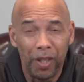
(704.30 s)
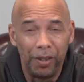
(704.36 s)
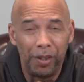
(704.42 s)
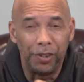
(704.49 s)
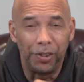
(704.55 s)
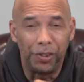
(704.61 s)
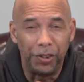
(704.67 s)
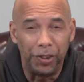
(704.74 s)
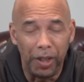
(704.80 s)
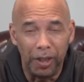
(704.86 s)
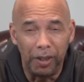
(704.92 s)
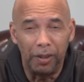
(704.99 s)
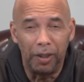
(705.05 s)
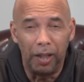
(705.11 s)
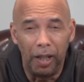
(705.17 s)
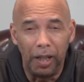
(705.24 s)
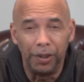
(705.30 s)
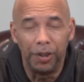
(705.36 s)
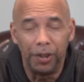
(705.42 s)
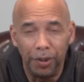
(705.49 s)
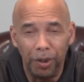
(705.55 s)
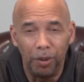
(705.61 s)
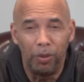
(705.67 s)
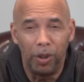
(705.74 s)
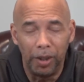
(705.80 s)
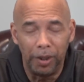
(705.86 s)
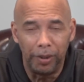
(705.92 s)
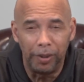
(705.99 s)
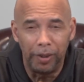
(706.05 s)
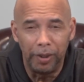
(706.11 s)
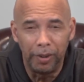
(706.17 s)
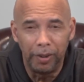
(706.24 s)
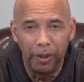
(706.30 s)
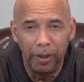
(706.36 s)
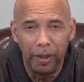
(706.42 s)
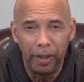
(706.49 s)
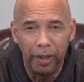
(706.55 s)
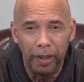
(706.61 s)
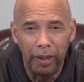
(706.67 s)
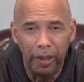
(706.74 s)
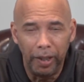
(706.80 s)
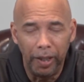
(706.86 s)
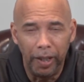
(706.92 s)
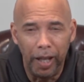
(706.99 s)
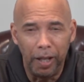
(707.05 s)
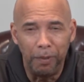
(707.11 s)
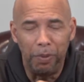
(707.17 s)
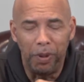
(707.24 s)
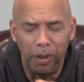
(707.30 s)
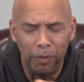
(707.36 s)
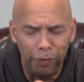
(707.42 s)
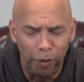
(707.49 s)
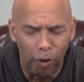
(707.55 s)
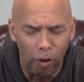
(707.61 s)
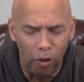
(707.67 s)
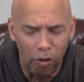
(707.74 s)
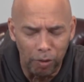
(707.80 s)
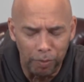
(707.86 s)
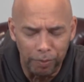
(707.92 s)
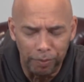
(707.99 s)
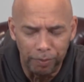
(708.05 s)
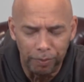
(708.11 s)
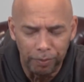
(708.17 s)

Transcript: to sit under the word and be informed.